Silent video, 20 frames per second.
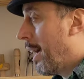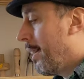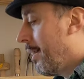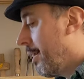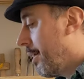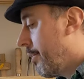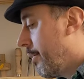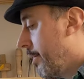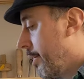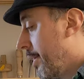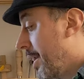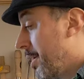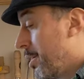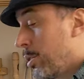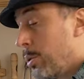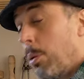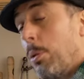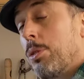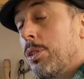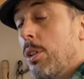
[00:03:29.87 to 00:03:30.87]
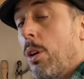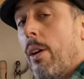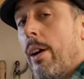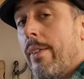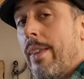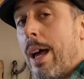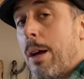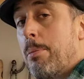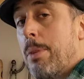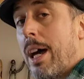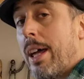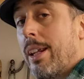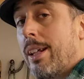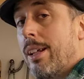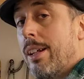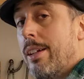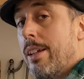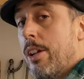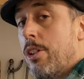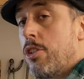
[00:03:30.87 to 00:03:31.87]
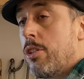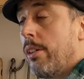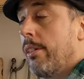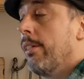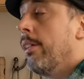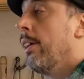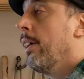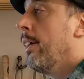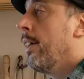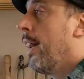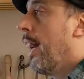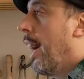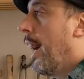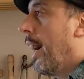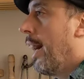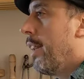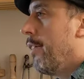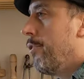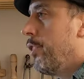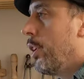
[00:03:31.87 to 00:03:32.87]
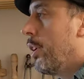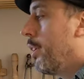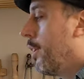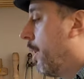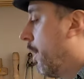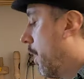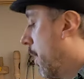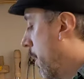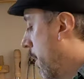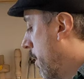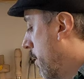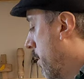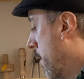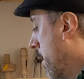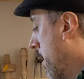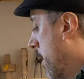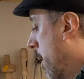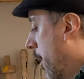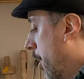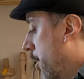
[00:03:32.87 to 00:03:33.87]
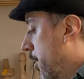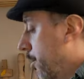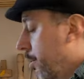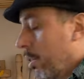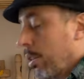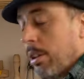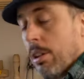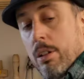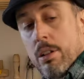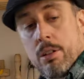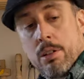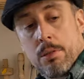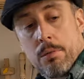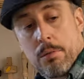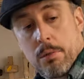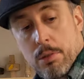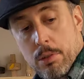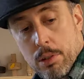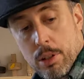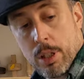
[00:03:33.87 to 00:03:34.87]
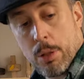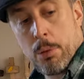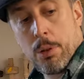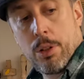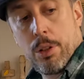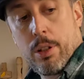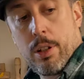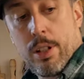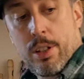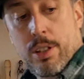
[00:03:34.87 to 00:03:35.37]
And this saw's not in that bad a condition, and if you're going to learn, you wouldn't do